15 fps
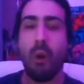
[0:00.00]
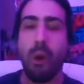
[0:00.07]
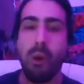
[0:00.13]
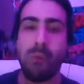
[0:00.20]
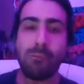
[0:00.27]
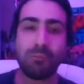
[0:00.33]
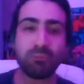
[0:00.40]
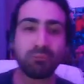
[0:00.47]
A
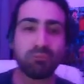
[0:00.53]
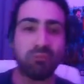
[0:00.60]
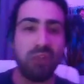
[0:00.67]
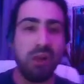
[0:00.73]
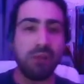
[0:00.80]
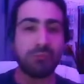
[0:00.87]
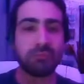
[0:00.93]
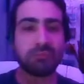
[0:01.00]
little bit of
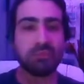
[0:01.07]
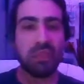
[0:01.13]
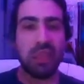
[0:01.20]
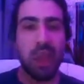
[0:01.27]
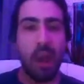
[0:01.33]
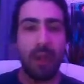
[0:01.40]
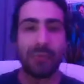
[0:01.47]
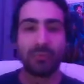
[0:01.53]
ground
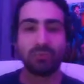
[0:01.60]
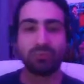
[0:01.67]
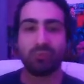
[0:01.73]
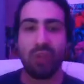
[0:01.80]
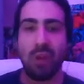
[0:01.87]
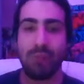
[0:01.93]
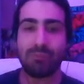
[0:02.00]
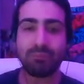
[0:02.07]
mustard.
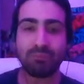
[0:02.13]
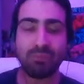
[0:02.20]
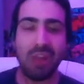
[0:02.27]
I'm